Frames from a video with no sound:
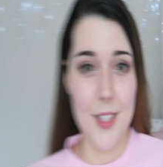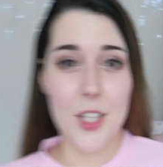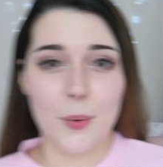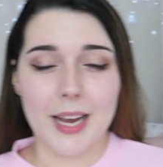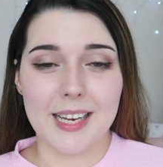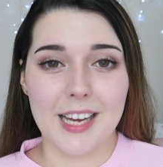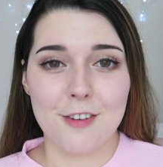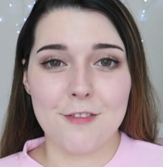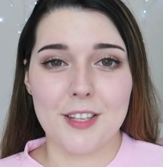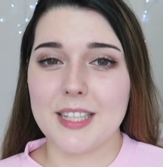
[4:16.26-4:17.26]
So I
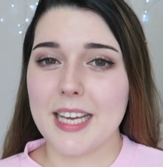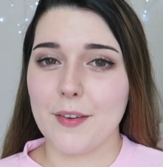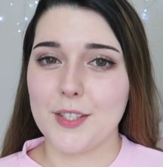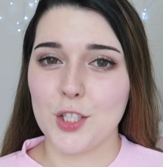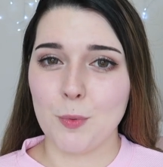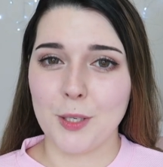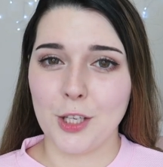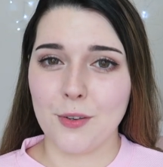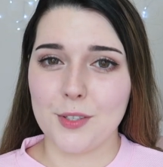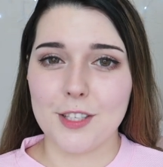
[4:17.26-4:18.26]
love that they have super
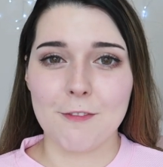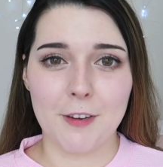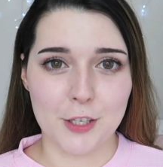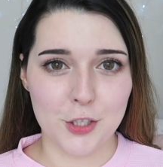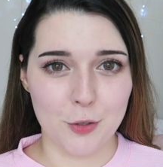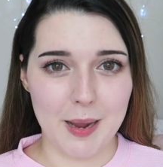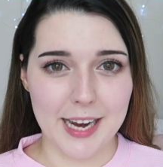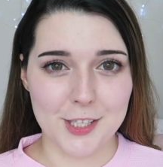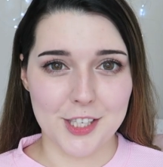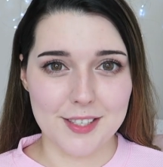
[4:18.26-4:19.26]
cute, functional
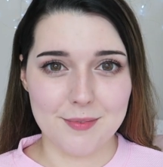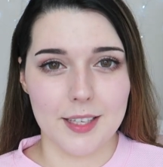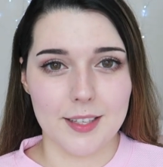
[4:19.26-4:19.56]
packaging.